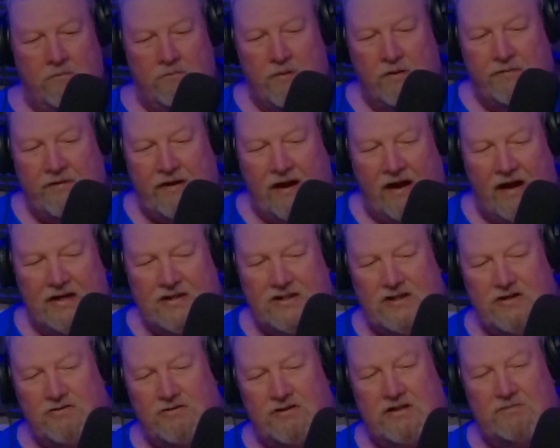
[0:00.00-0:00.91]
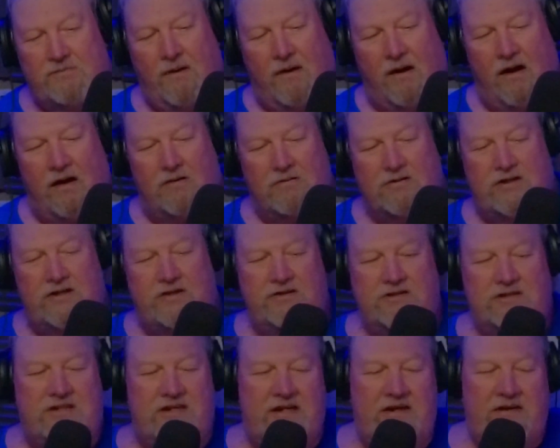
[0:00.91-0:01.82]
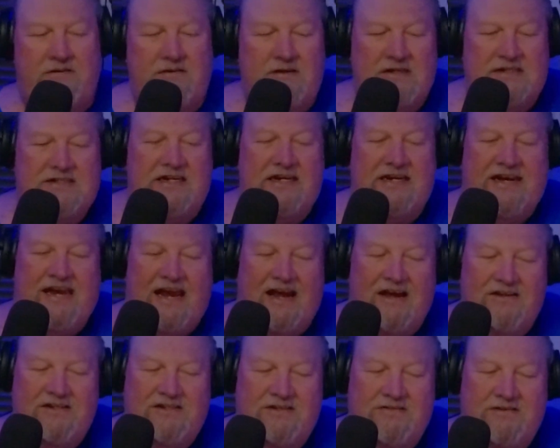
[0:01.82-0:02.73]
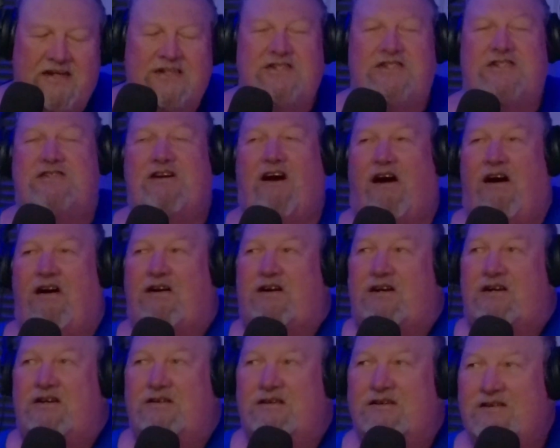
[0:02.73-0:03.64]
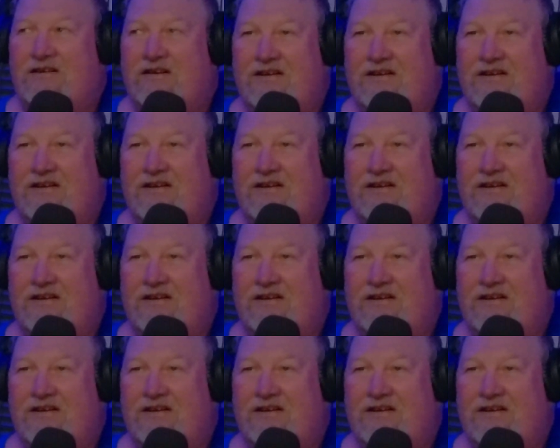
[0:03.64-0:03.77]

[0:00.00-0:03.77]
moving on to tomorrow, Tuesday, the city council is dark.